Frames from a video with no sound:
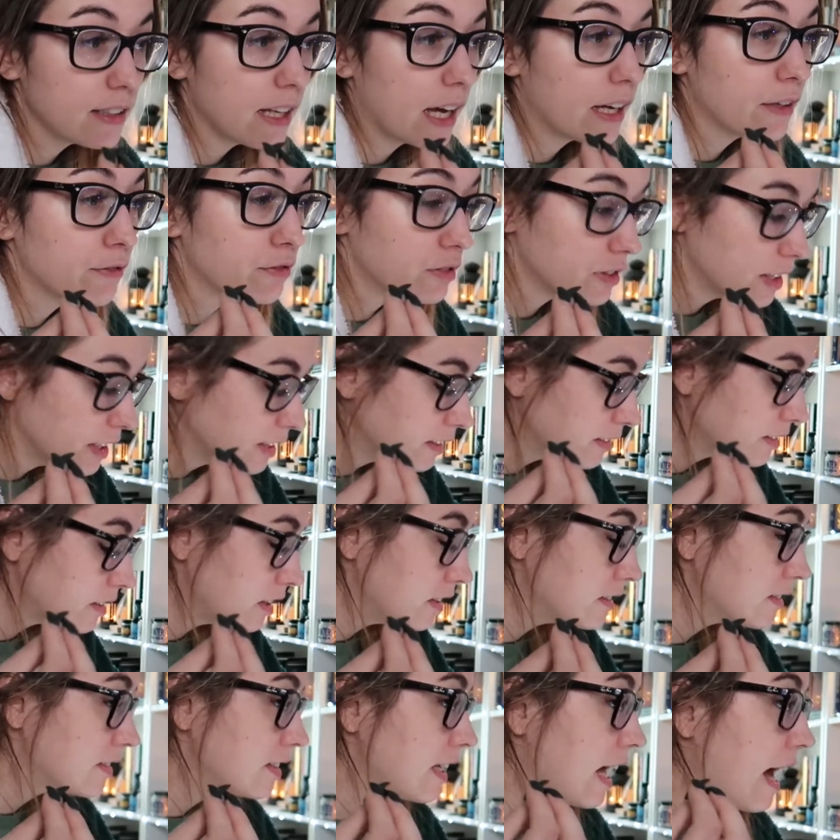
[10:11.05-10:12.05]
Like for
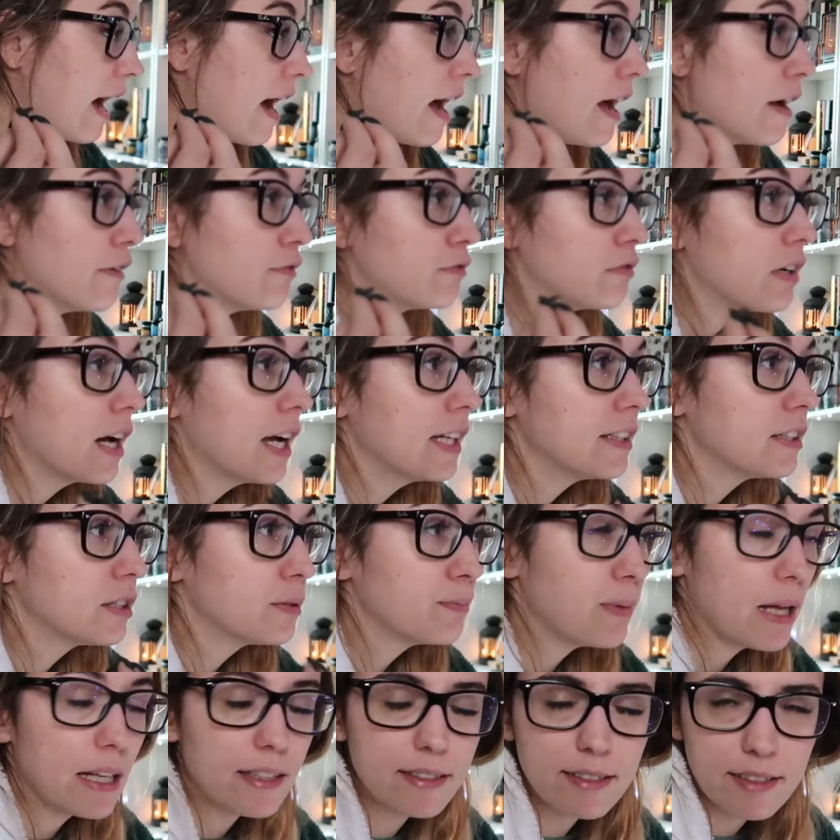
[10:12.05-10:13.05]
instance, I've read
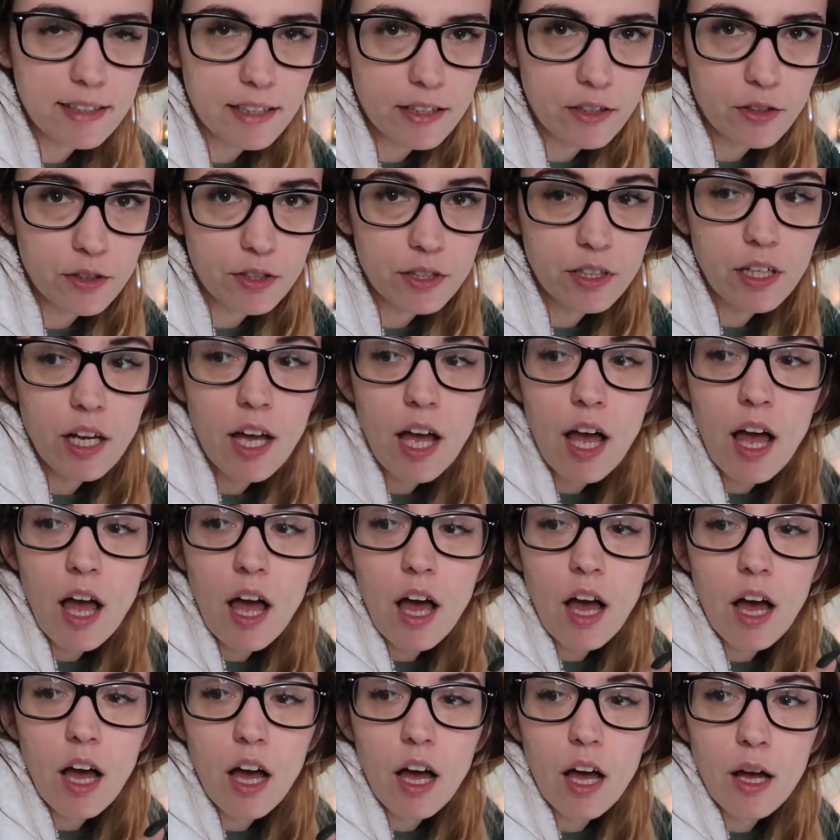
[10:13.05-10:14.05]
Spellslinger,
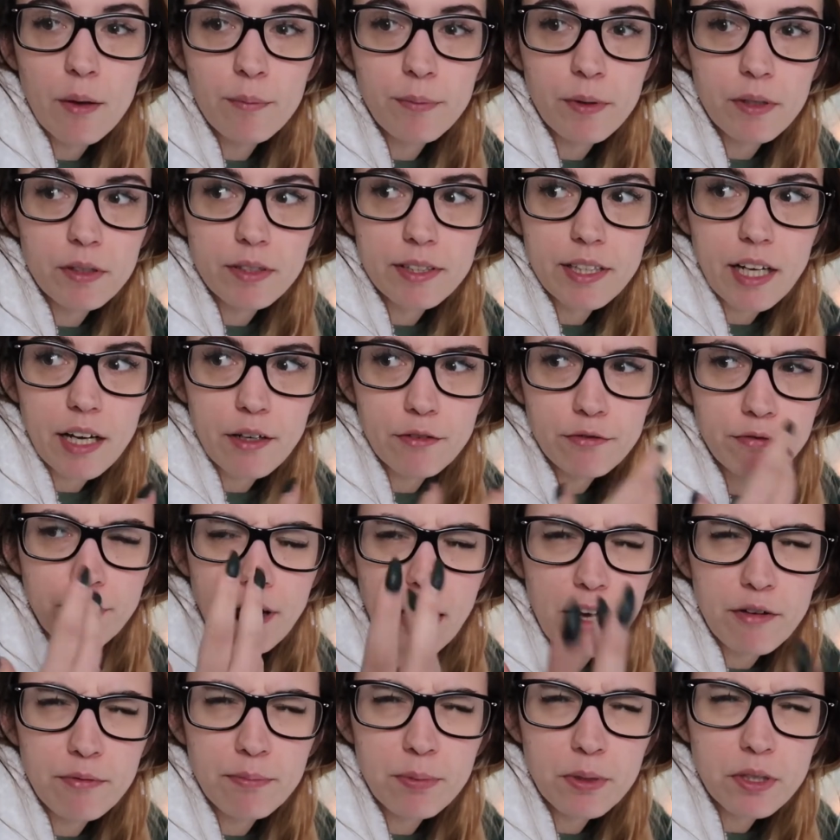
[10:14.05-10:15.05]
but there are
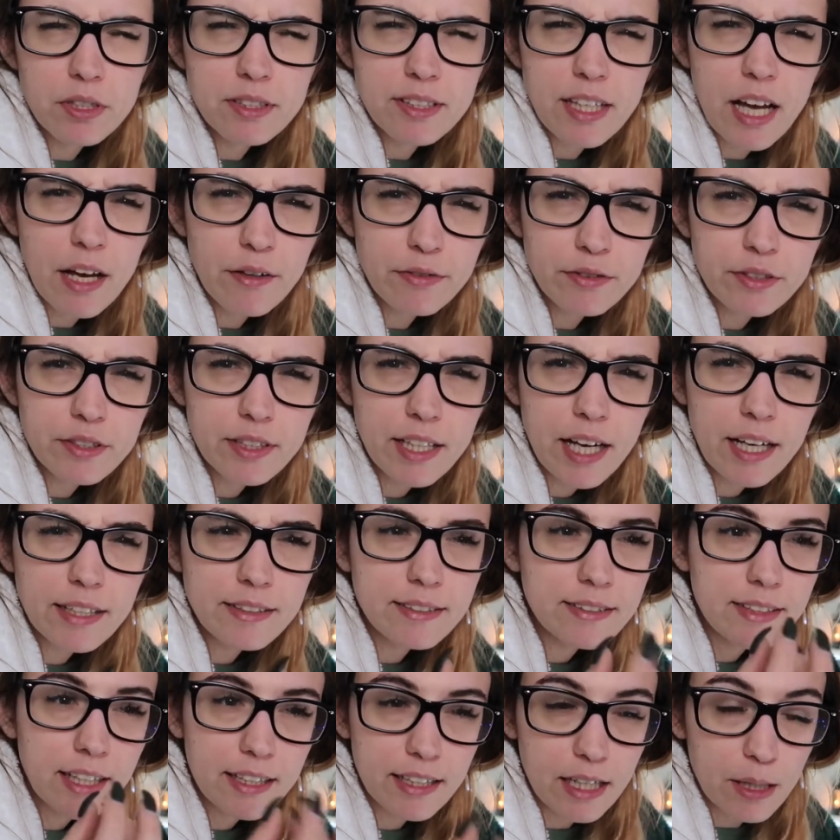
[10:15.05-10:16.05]
5 books after
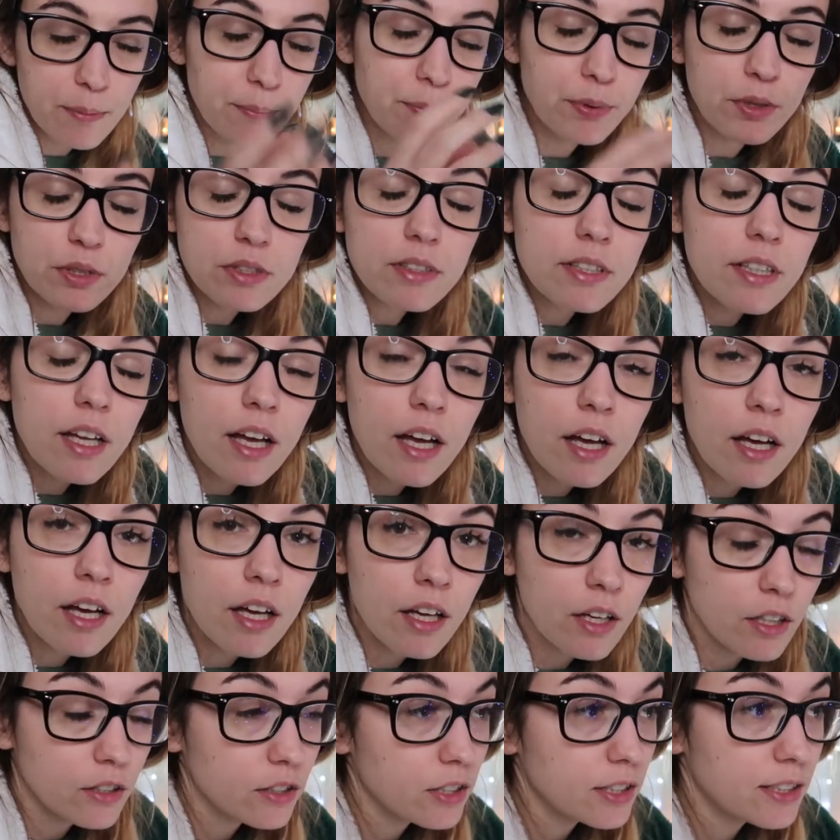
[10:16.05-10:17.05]
that that I put
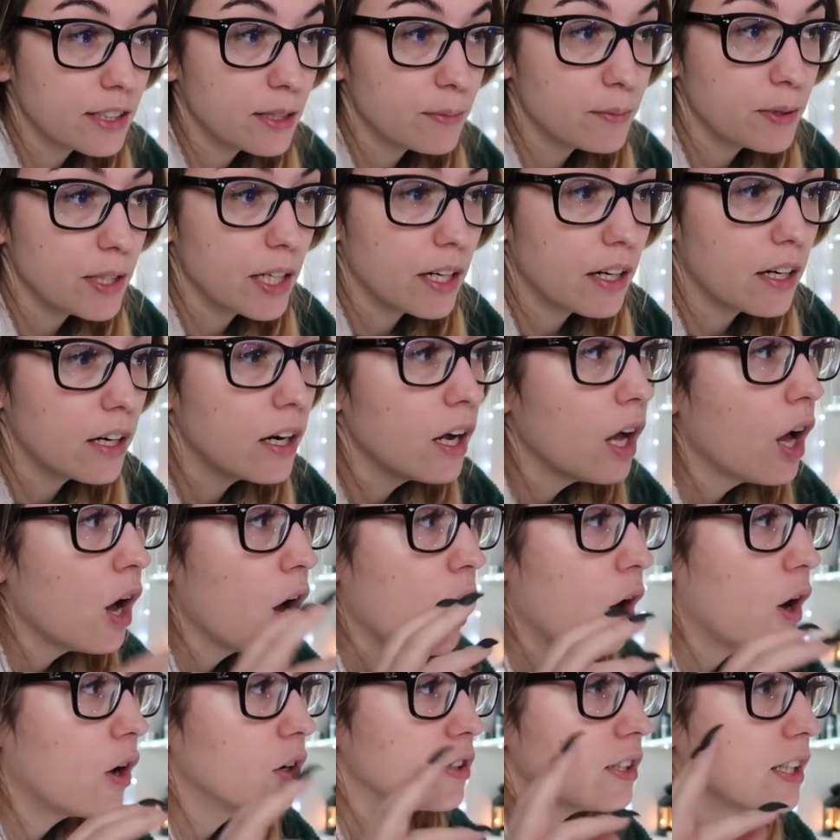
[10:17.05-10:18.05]
on the TBR,
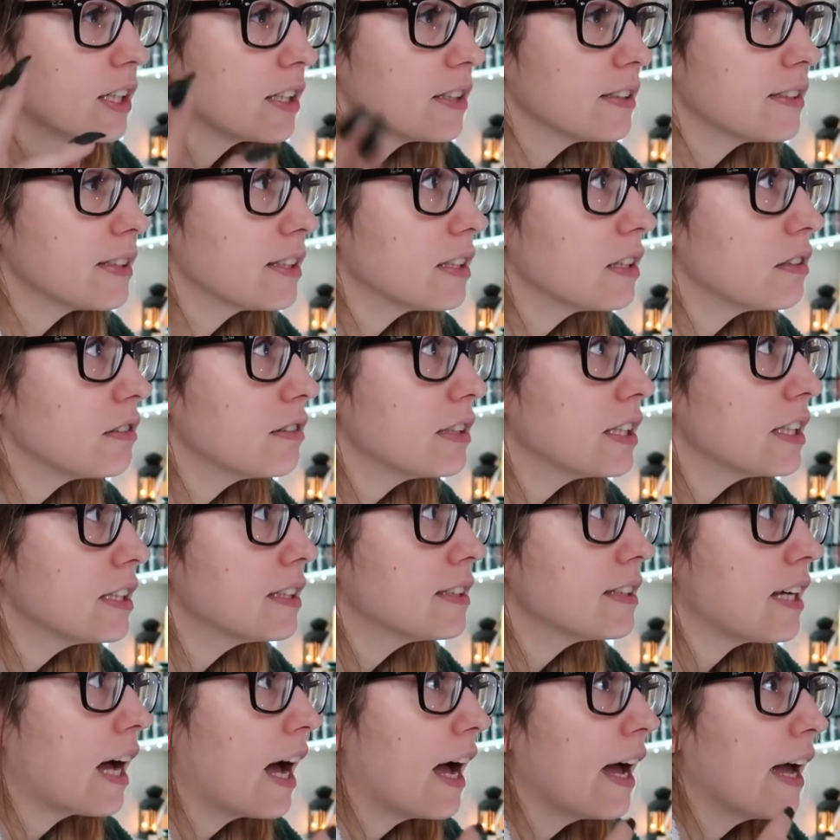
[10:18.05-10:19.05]
or there are
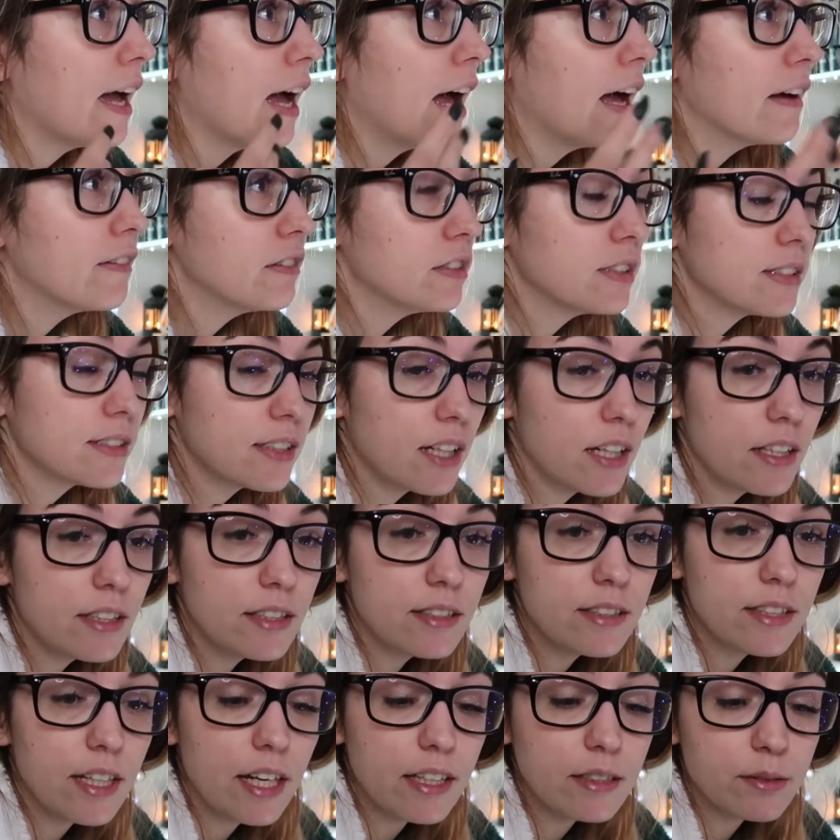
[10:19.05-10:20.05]
series I haven't
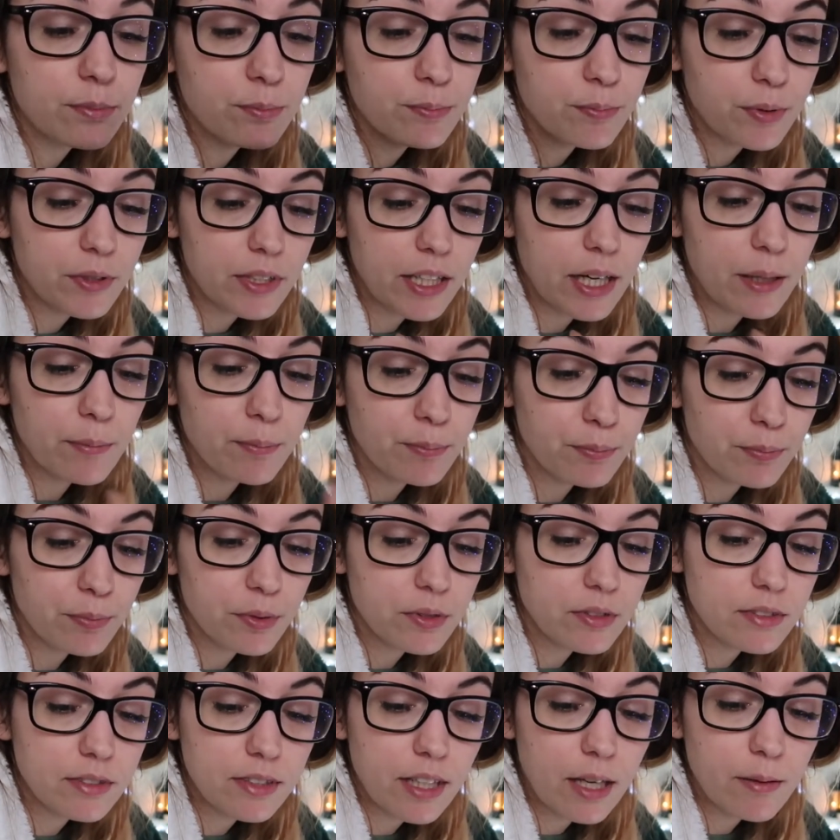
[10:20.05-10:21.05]
started yet, but I
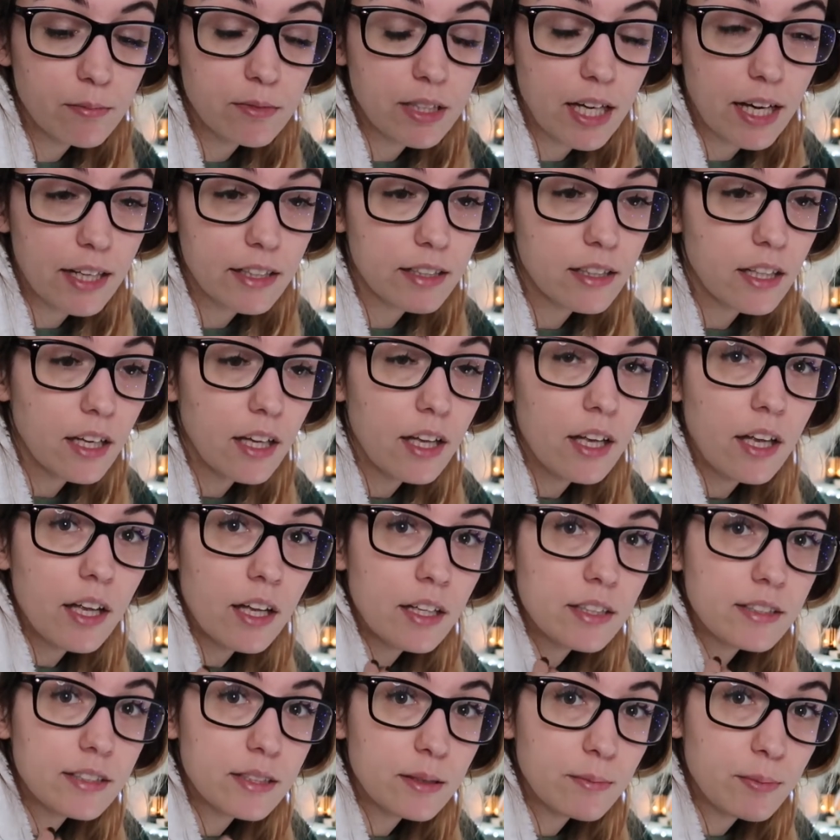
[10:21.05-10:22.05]
put them like
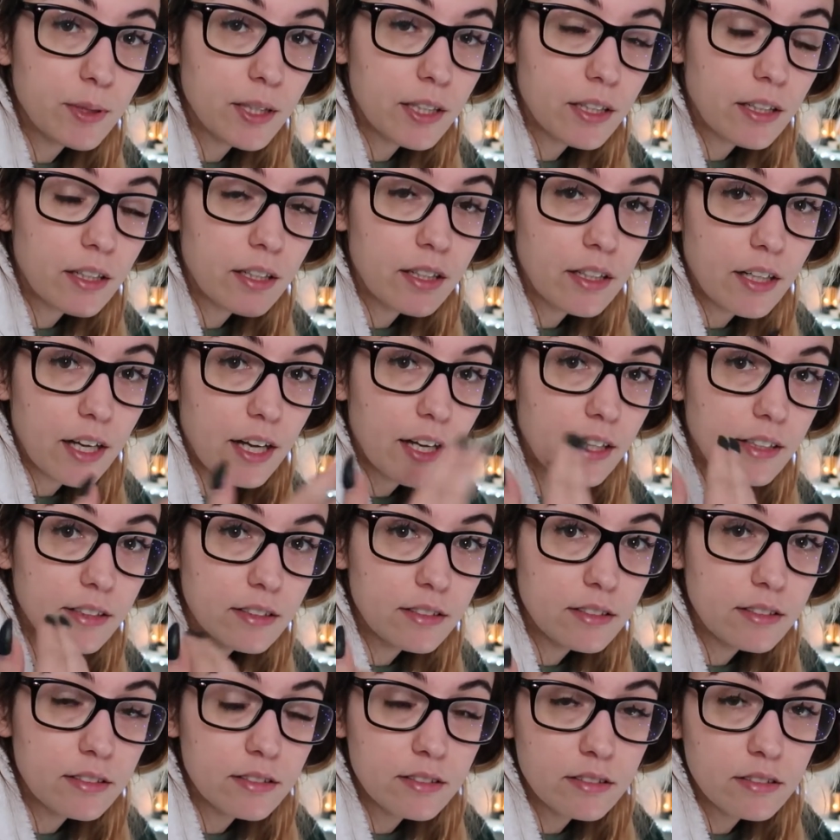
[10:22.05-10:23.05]
TBR
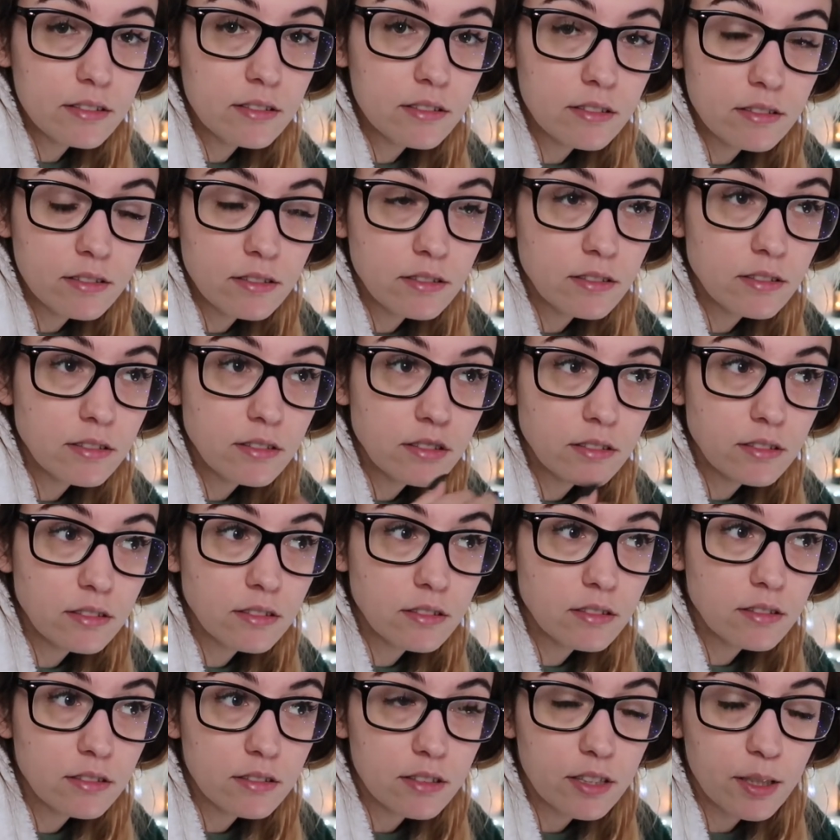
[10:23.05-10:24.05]
and
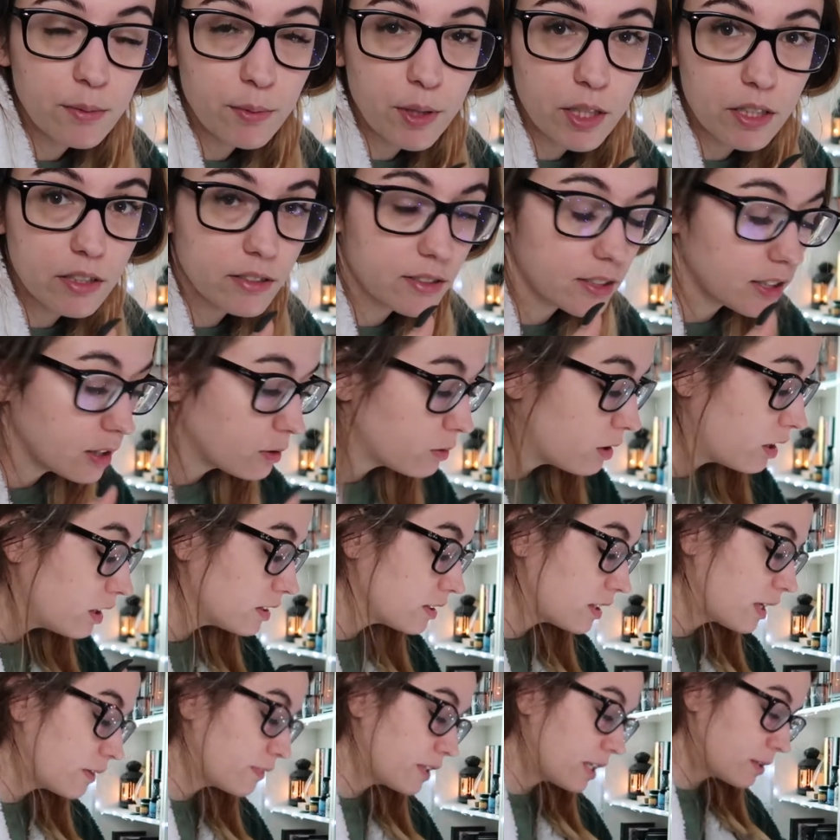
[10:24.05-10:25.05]
TBR
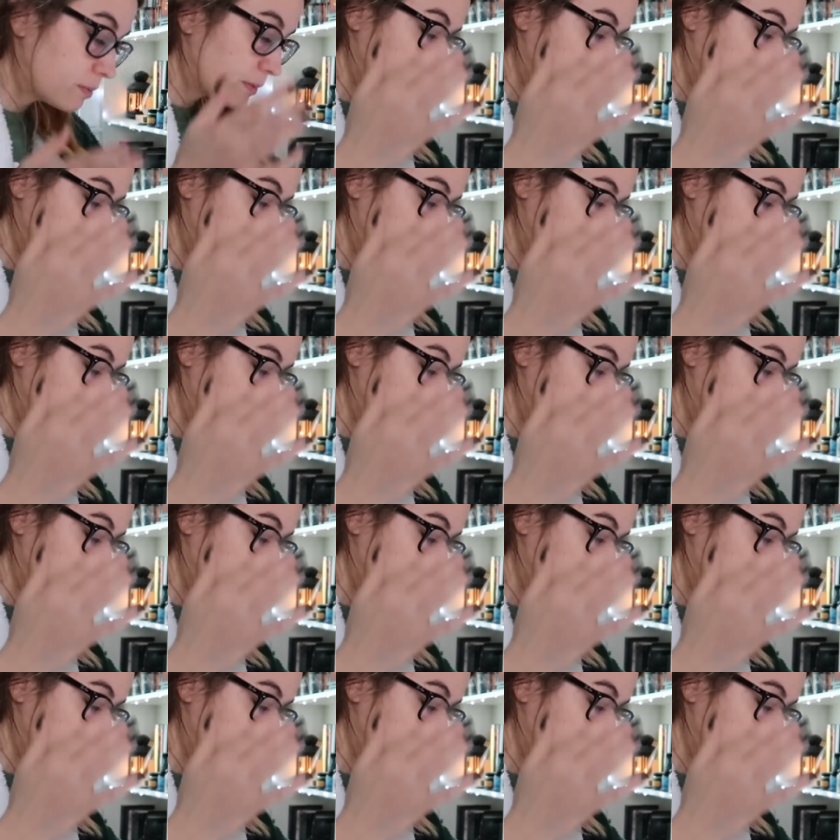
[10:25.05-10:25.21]
sequels, if that